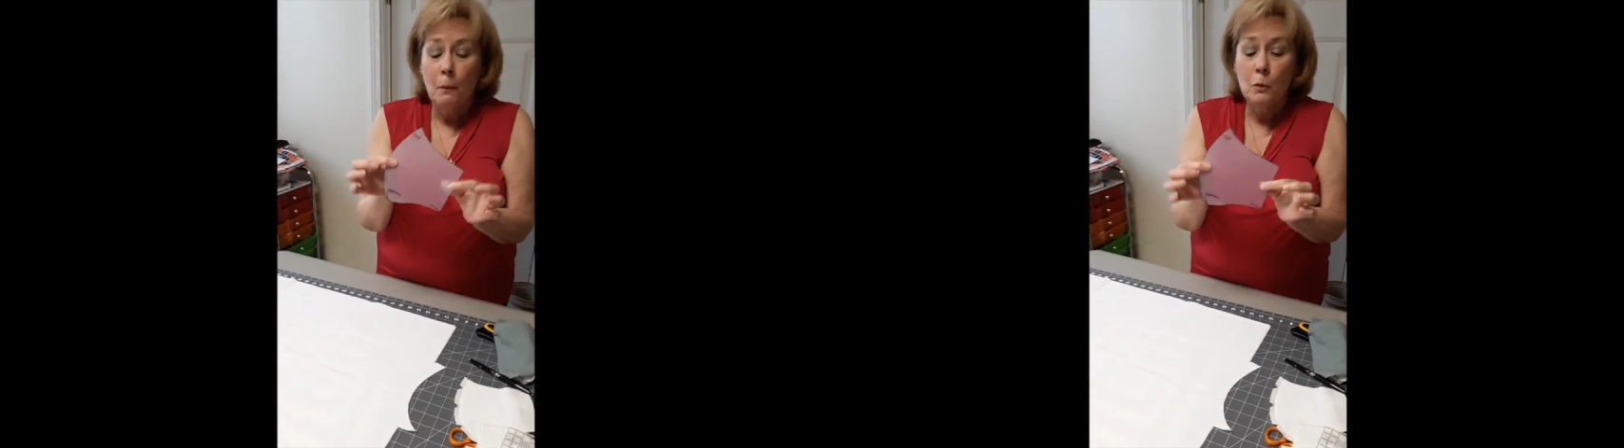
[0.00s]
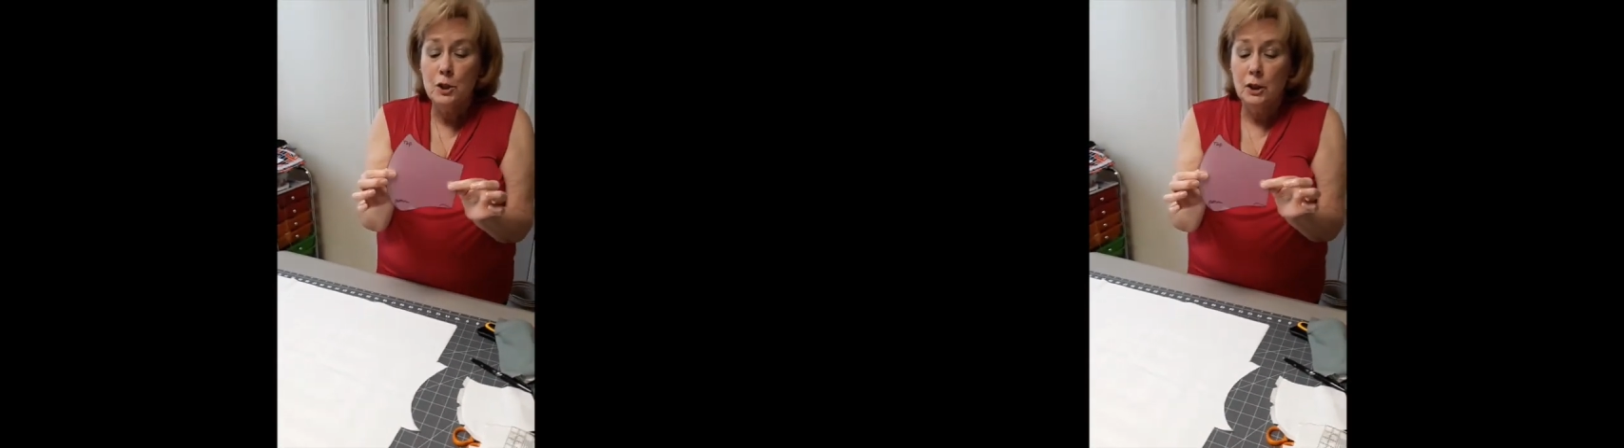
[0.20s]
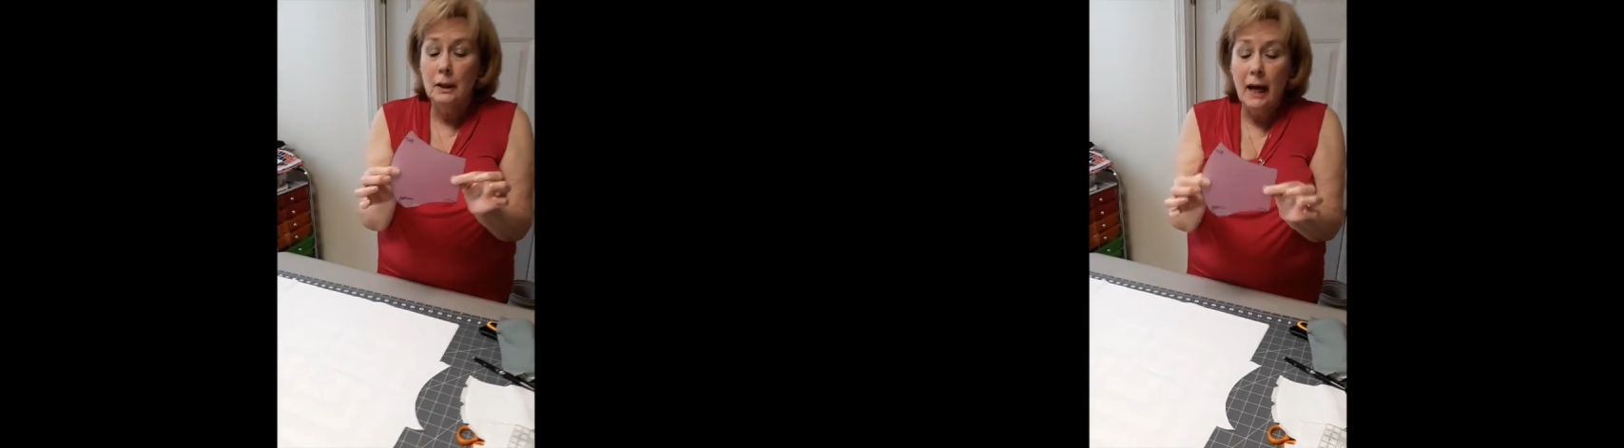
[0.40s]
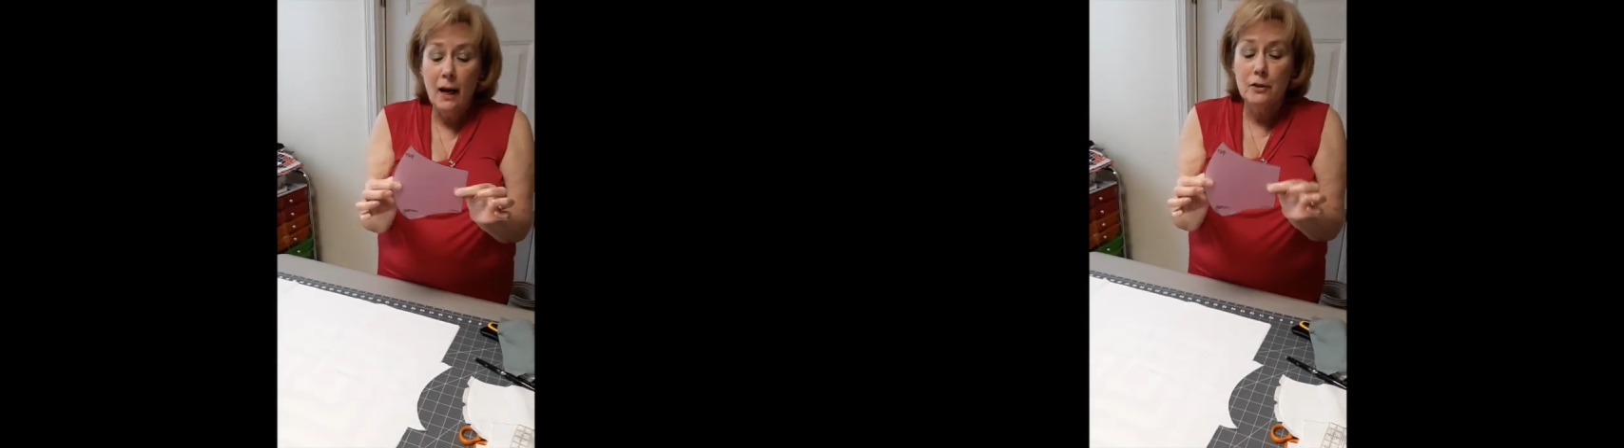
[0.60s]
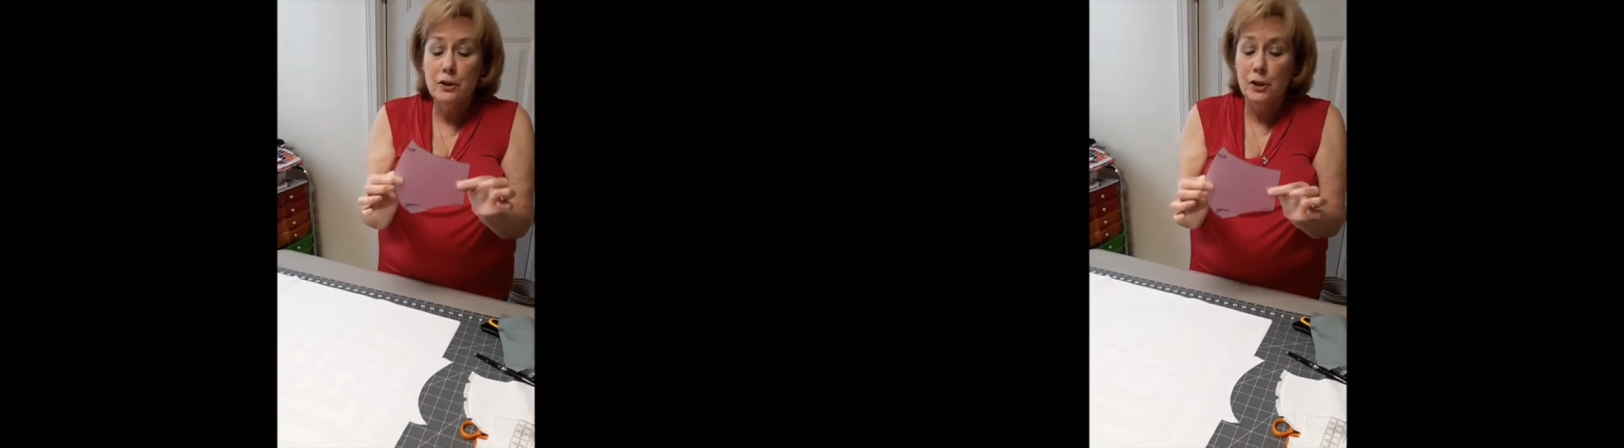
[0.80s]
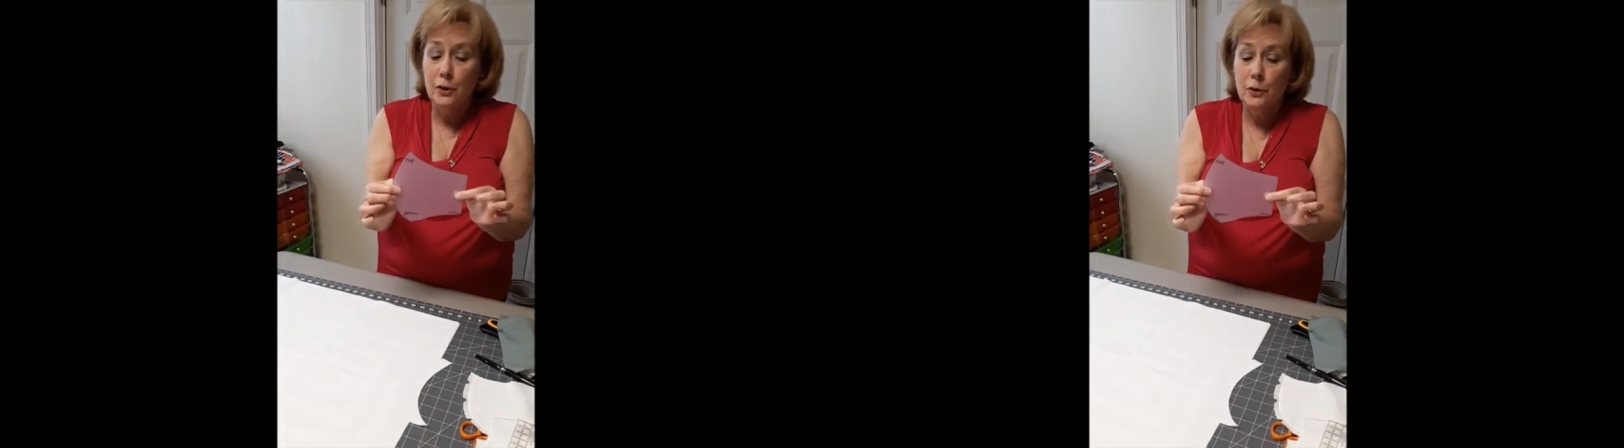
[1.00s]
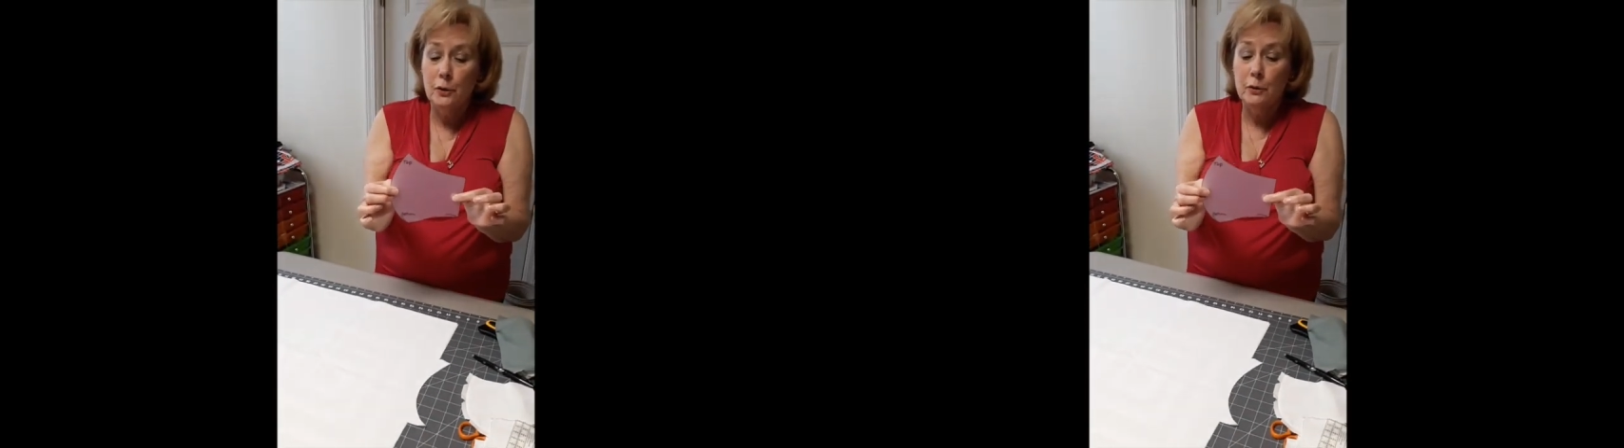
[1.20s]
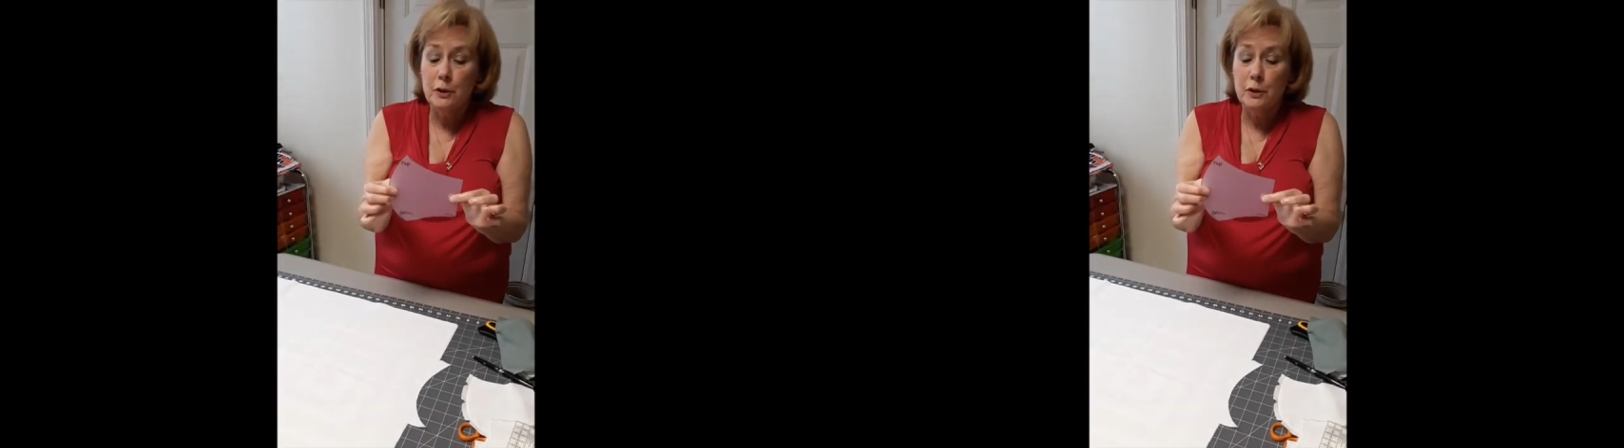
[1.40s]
which allows you